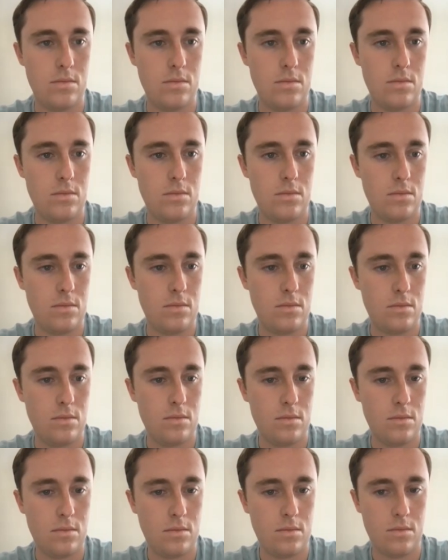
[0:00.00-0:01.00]

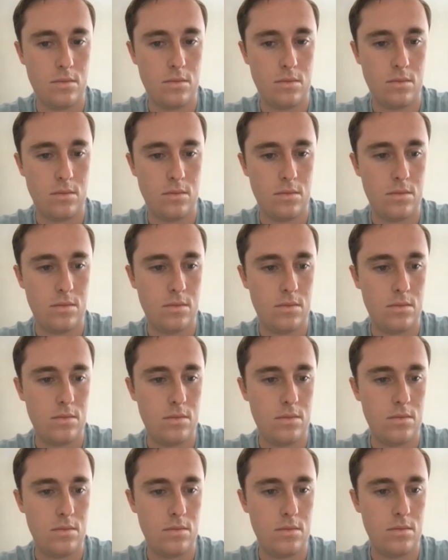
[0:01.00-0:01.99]

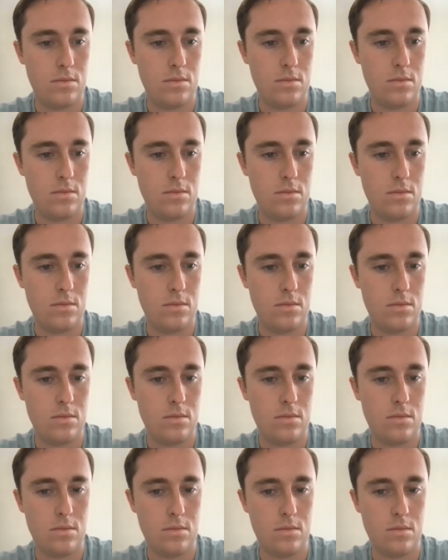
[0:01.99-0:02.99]

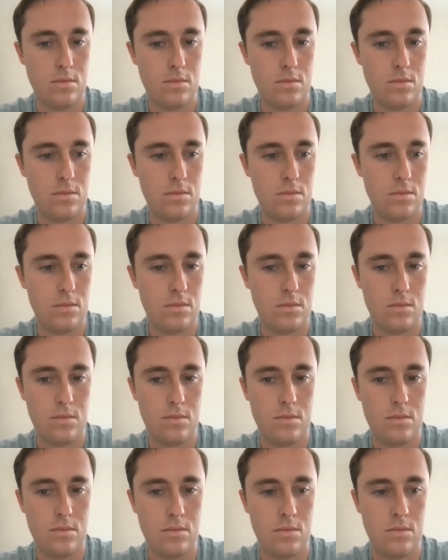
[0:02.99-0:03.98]

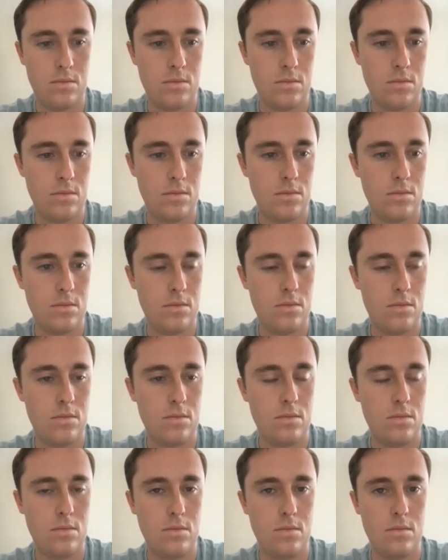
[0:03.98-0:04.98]

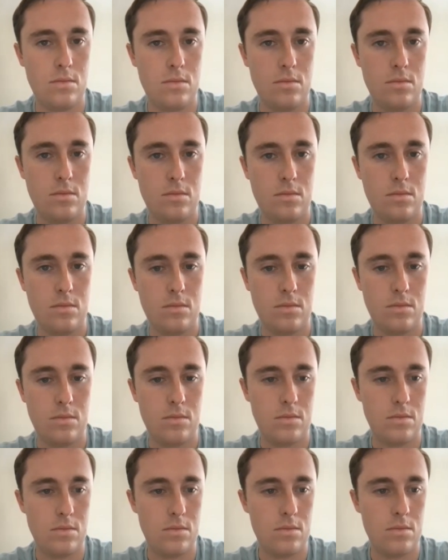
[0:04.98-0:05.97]

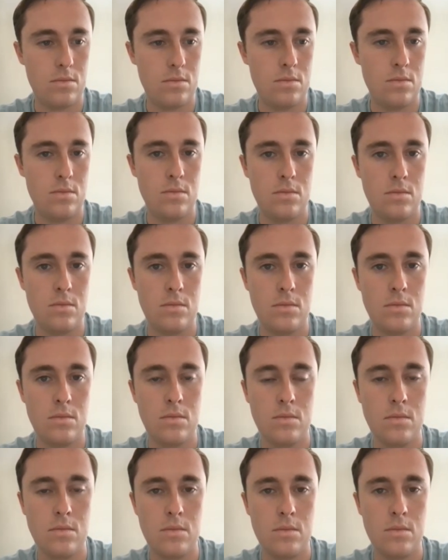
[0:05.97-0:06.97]

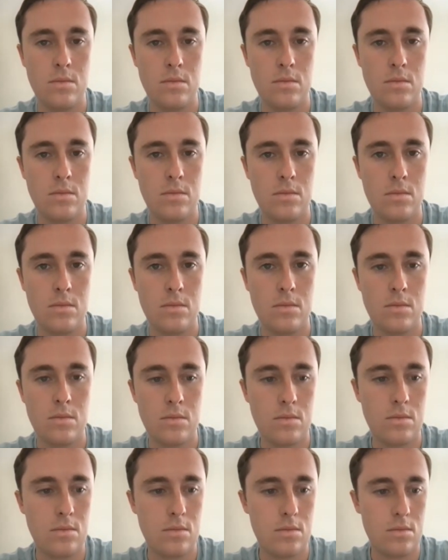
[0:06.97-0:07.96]

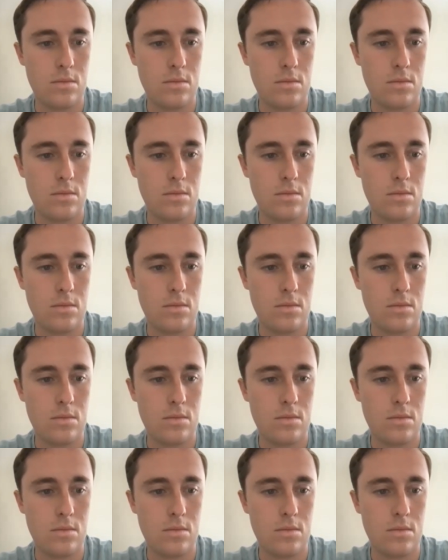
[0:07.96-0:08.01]
(silent)